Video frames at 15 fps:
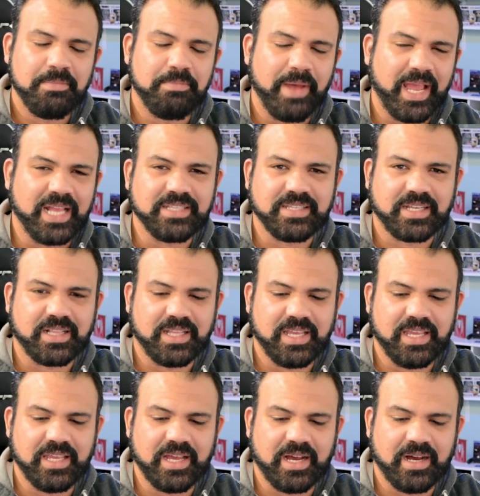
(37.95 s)

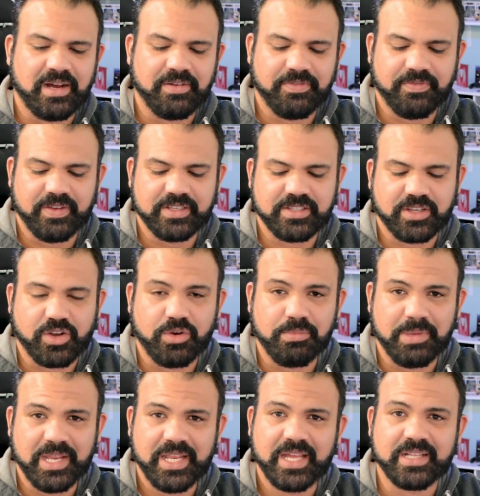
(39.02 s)
basically uh, physical
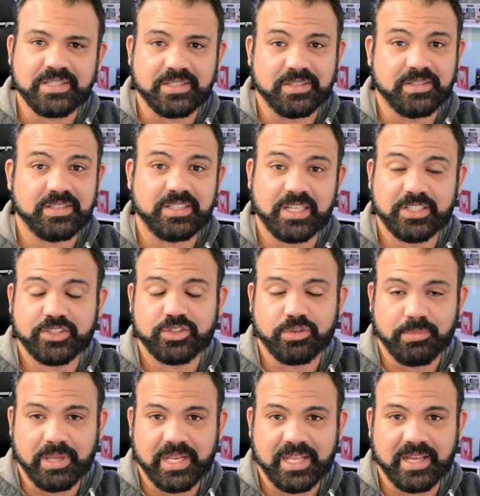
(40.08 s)
media to digital
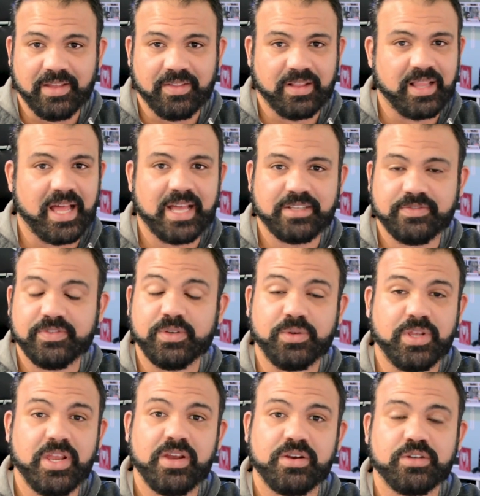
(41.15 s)
media in the last few
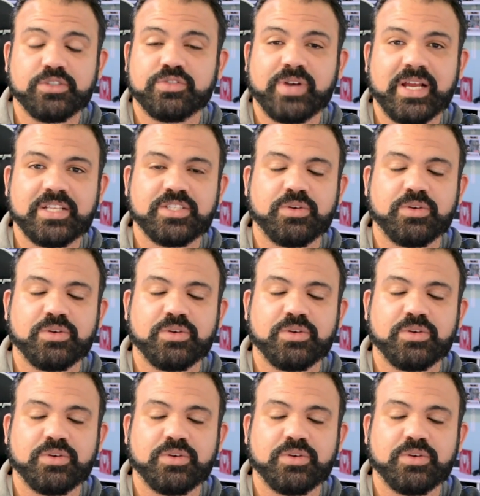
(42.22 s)
years, right?